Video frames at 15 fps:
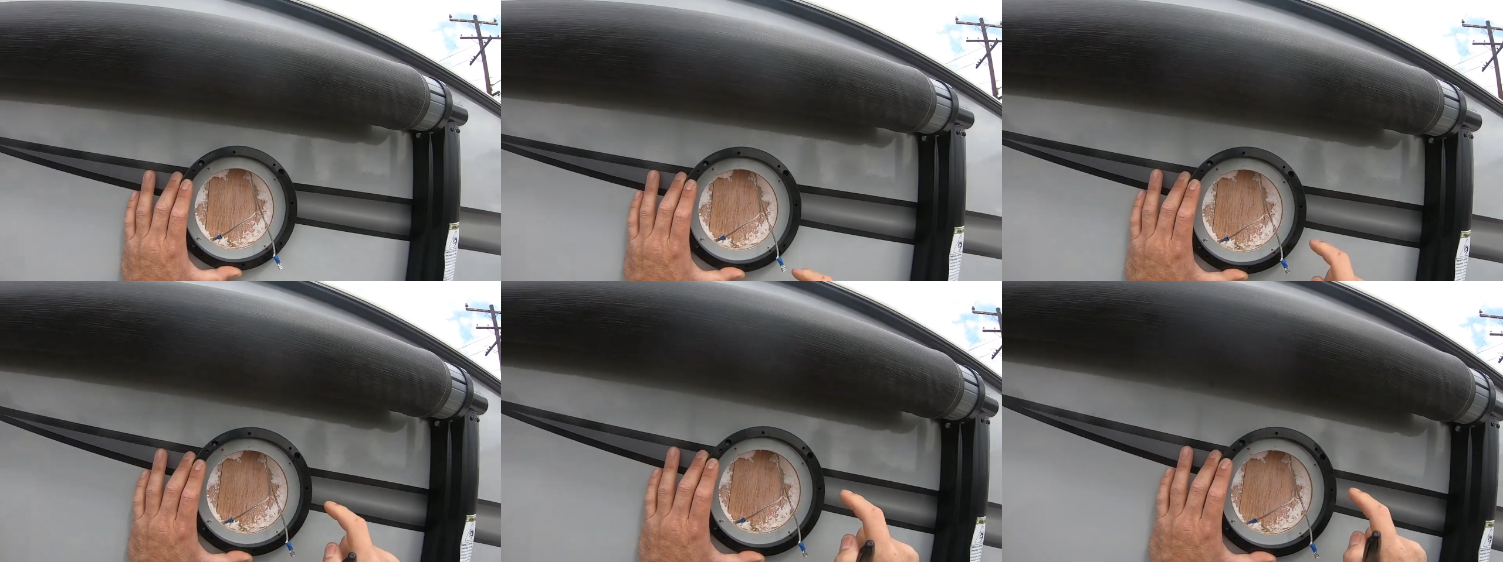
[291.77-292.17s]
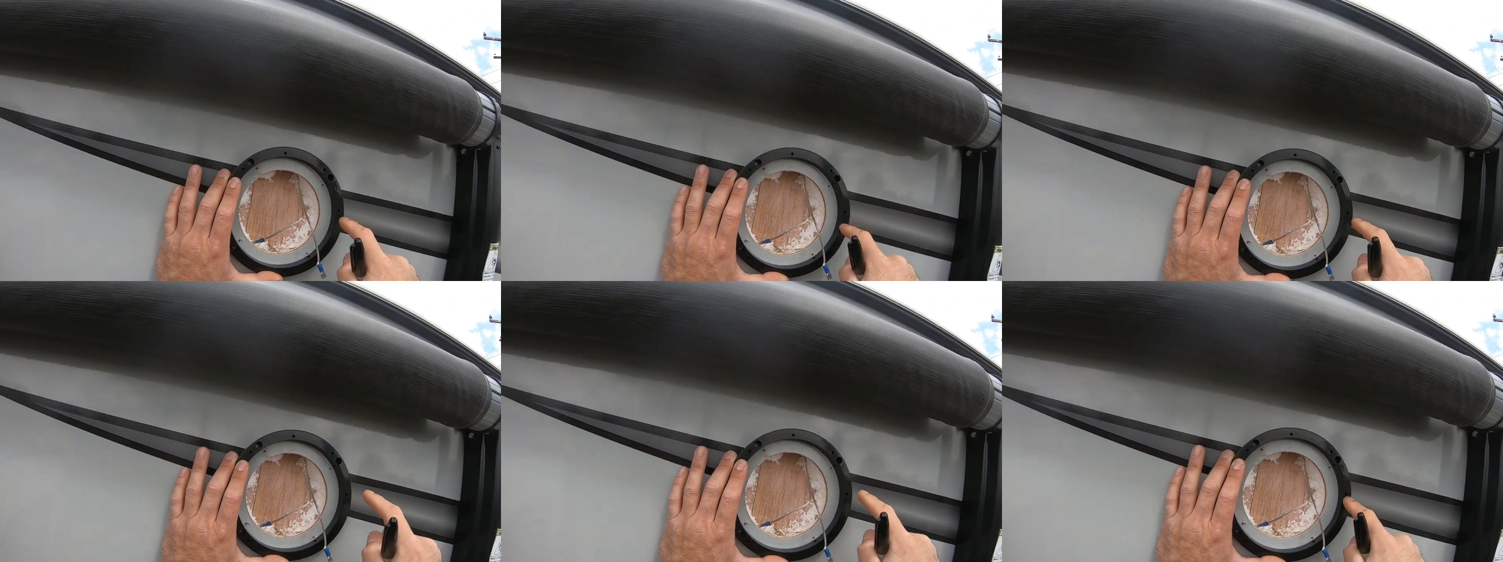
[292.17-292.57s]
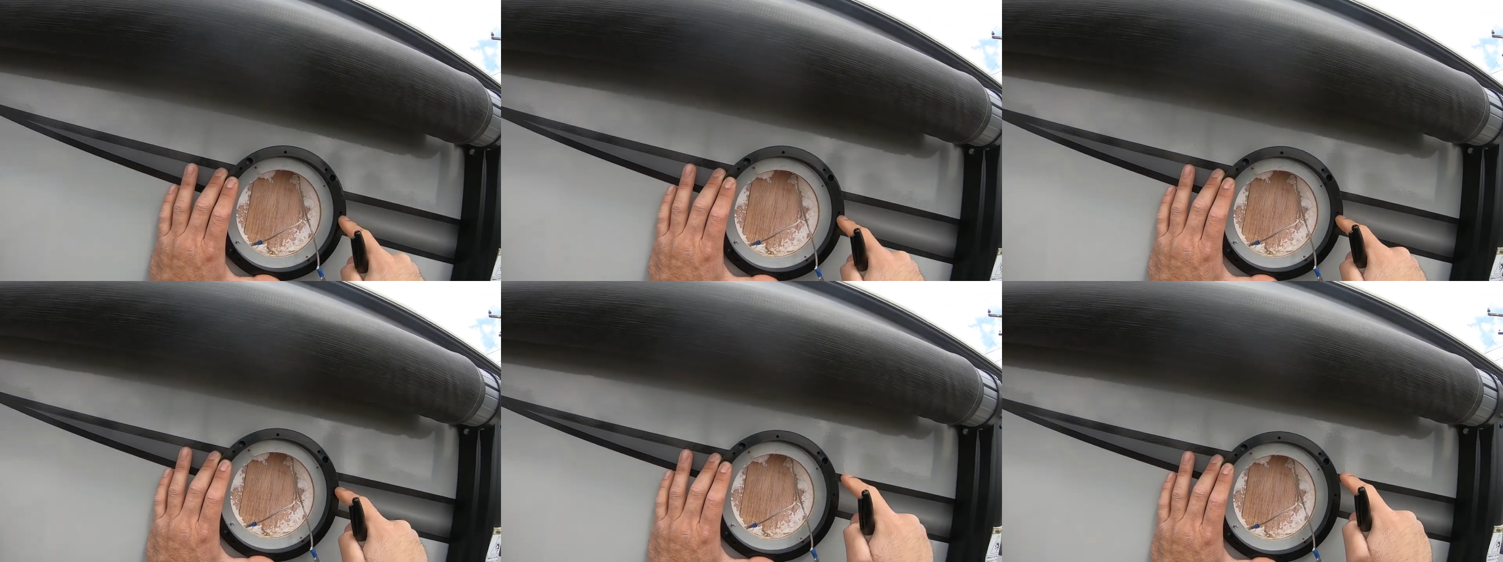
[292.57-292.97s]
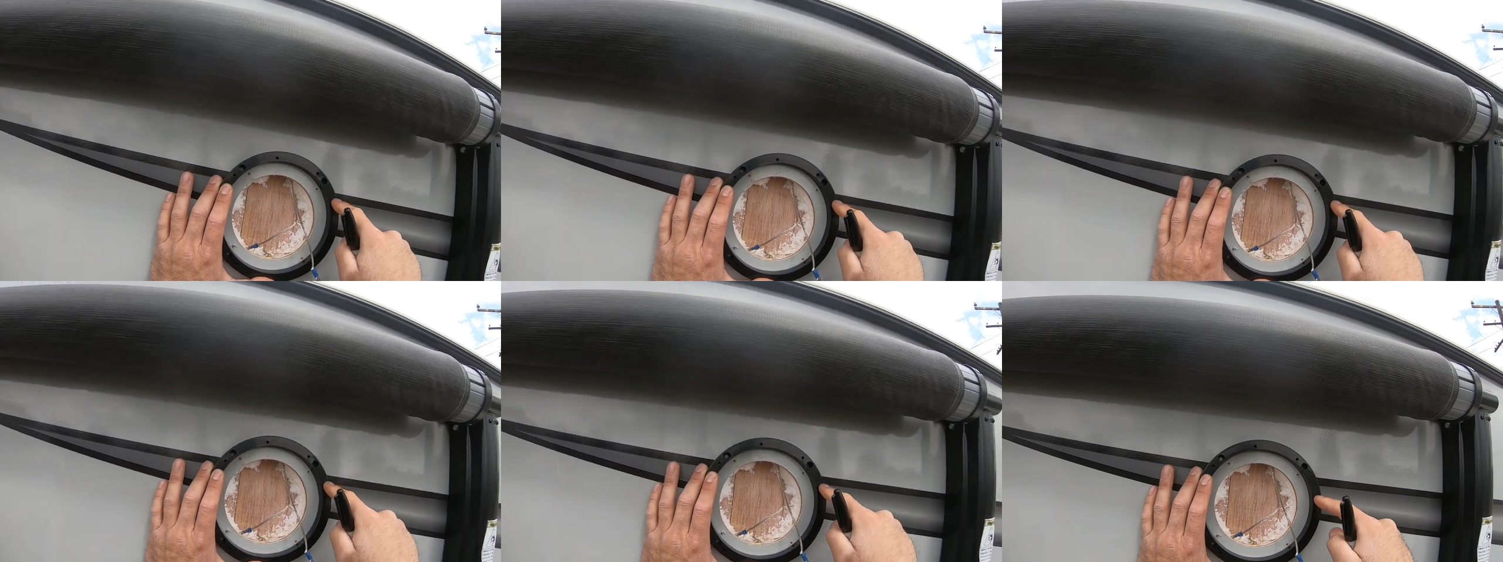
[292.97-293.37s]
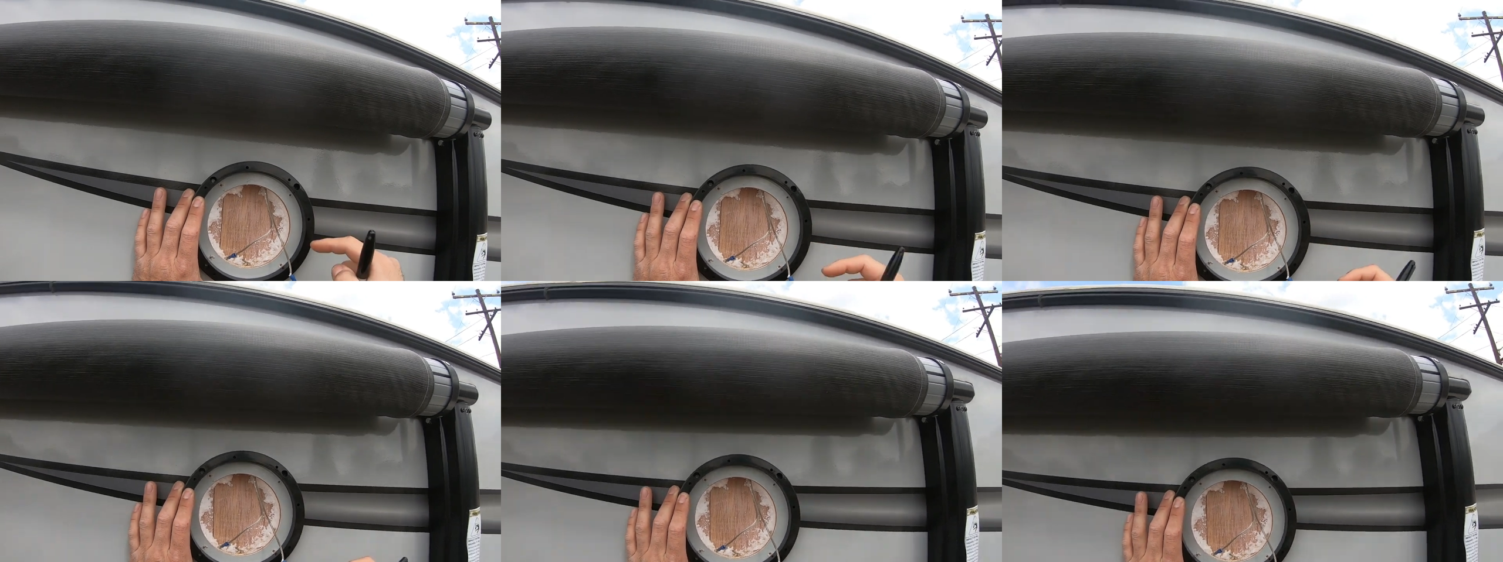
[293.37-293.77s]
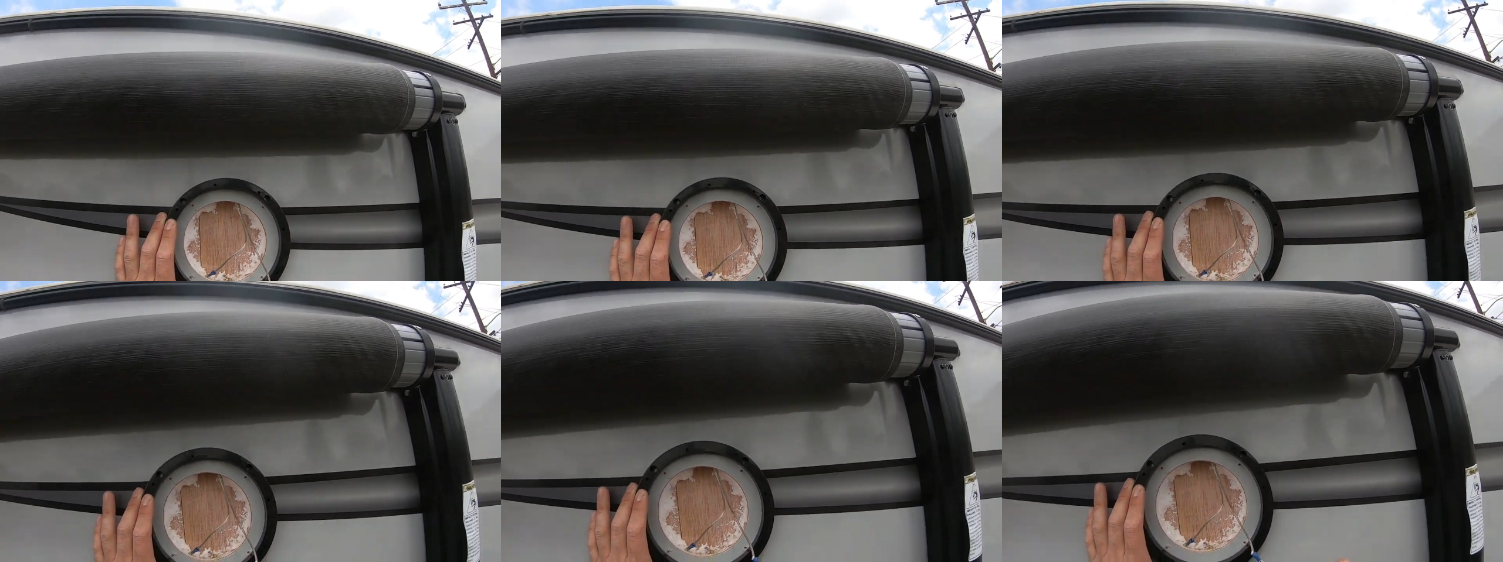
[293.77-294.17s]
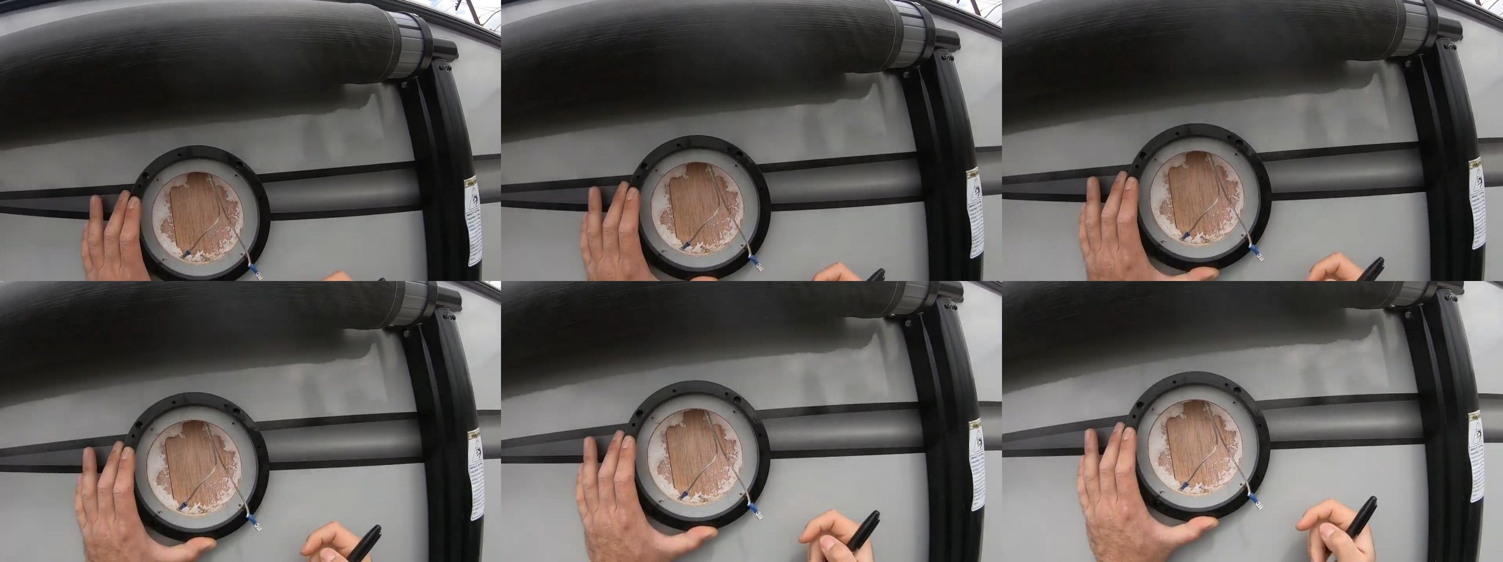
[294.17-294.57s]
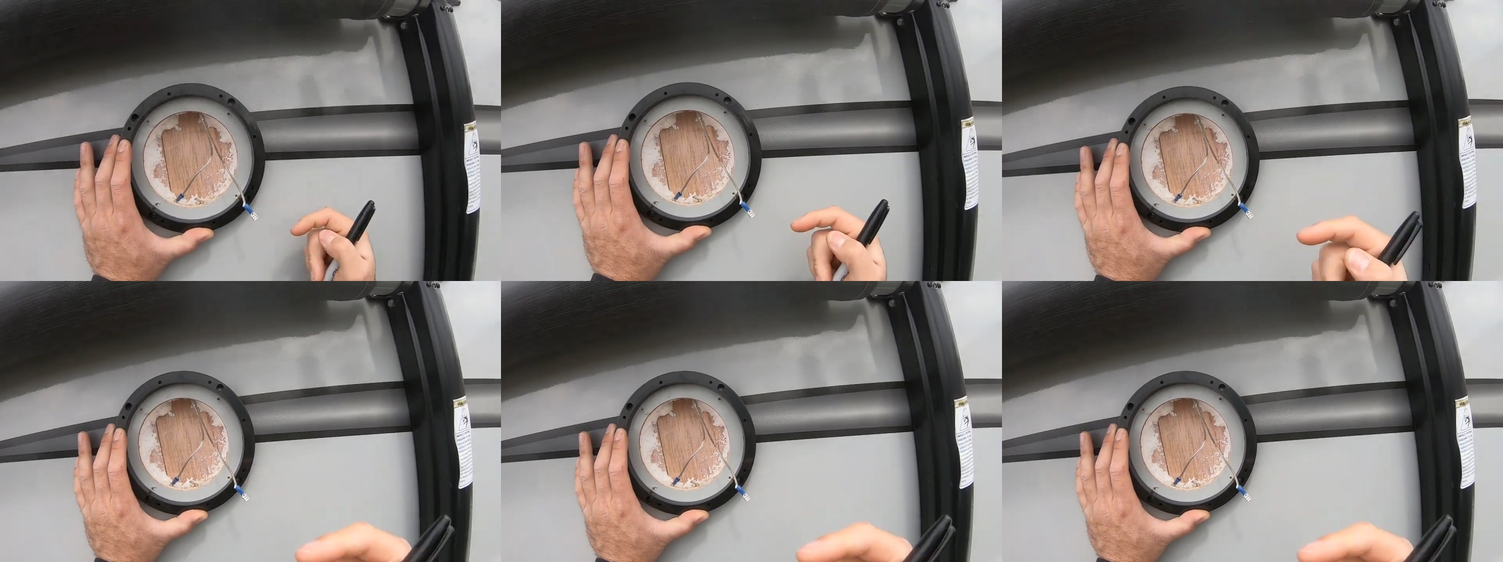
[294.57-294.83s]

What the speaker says: (no speaker visible)